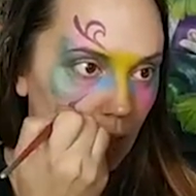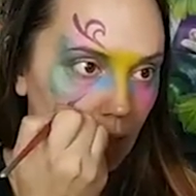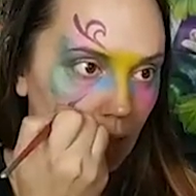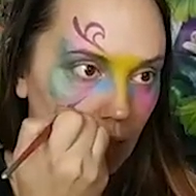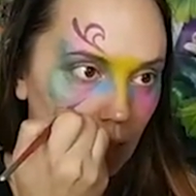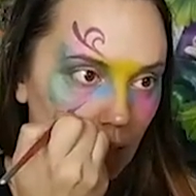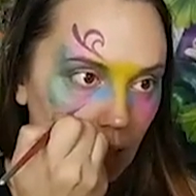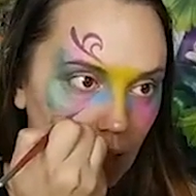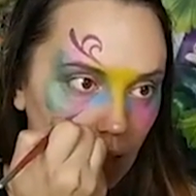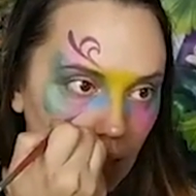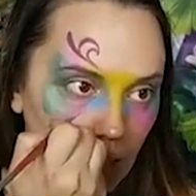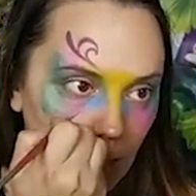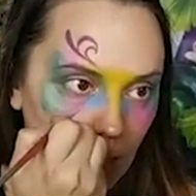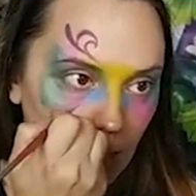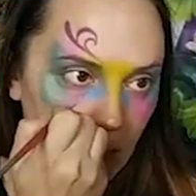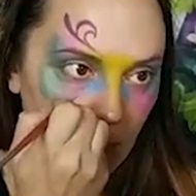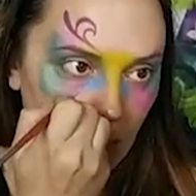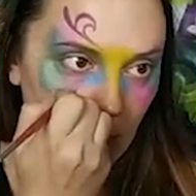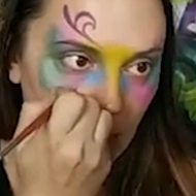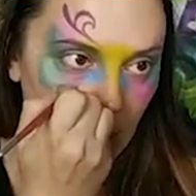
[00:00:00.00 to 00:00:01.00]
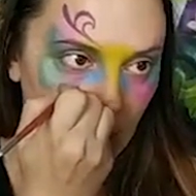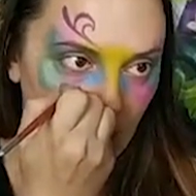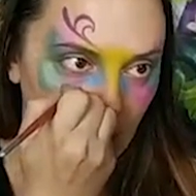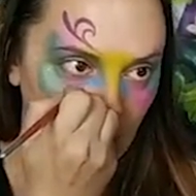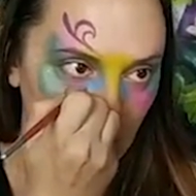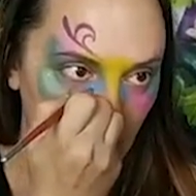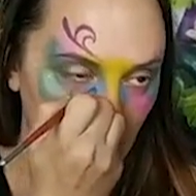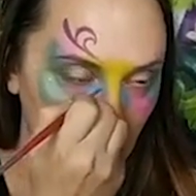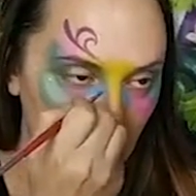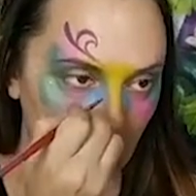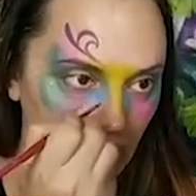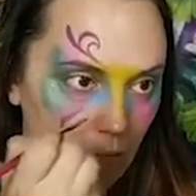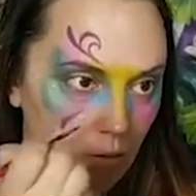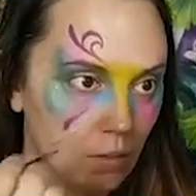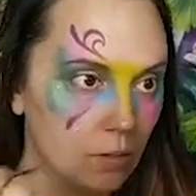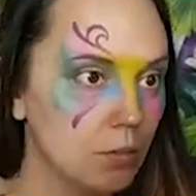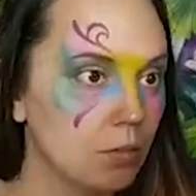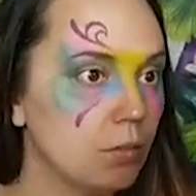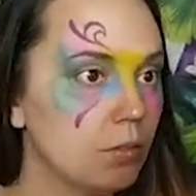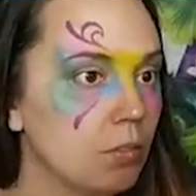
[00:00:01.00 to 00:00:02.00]
There we go.
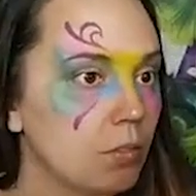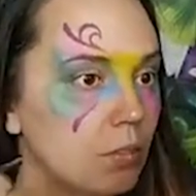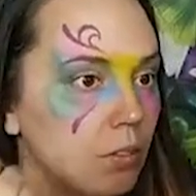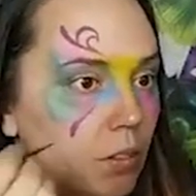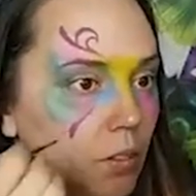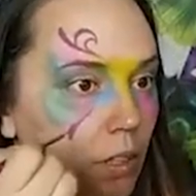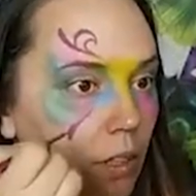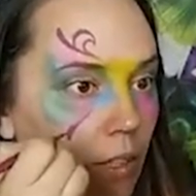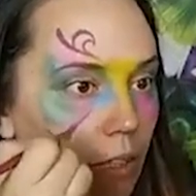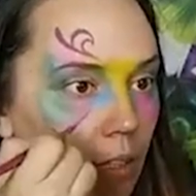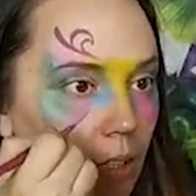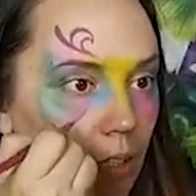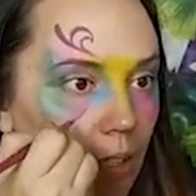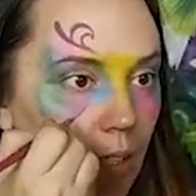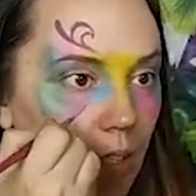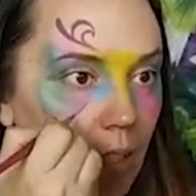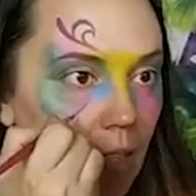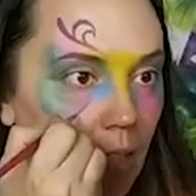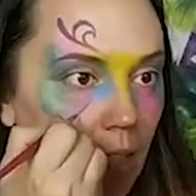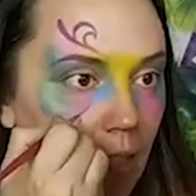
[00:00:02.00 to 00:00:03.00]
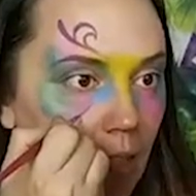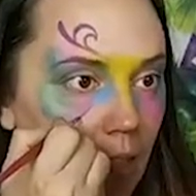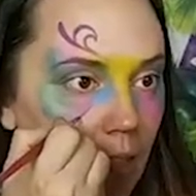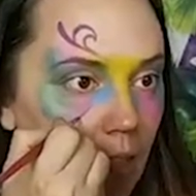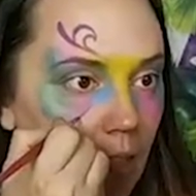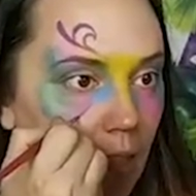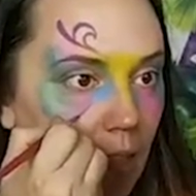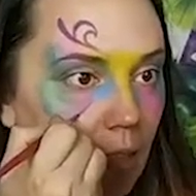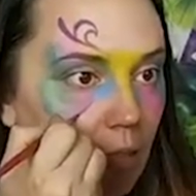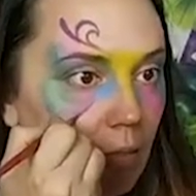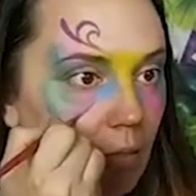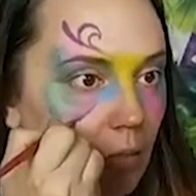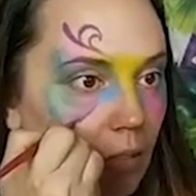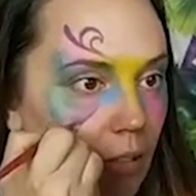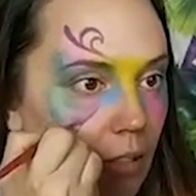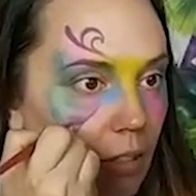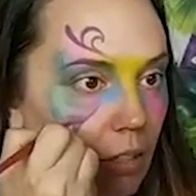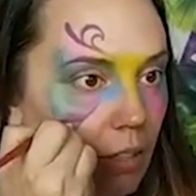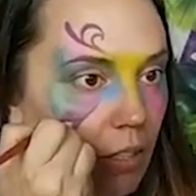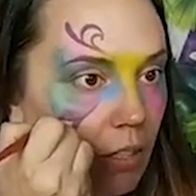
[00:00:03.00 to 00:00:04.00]
And we're
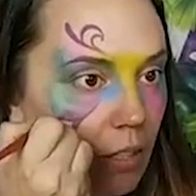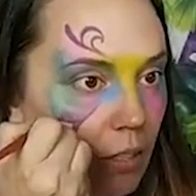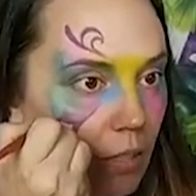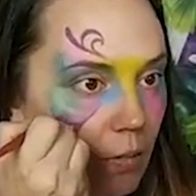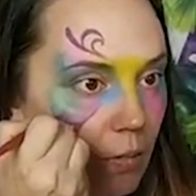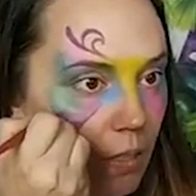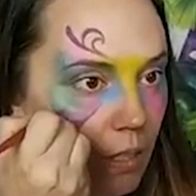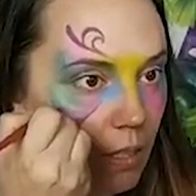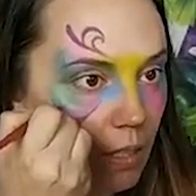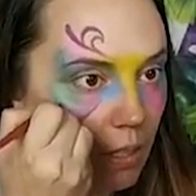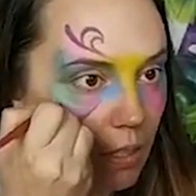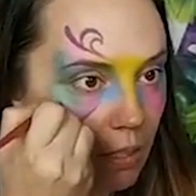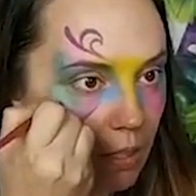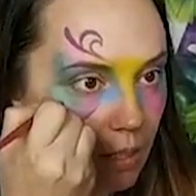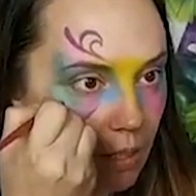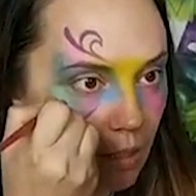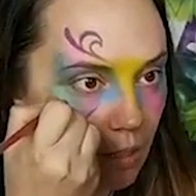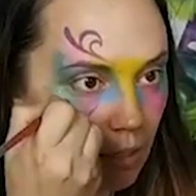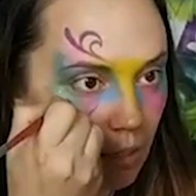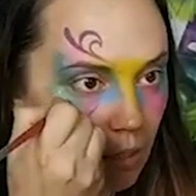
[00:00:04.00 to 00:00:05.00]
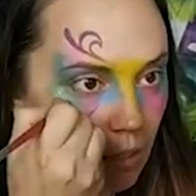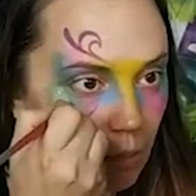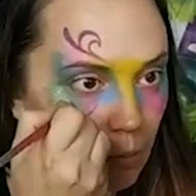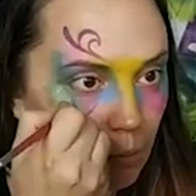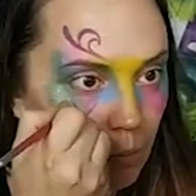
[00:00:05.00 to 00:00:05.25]
going to swing this up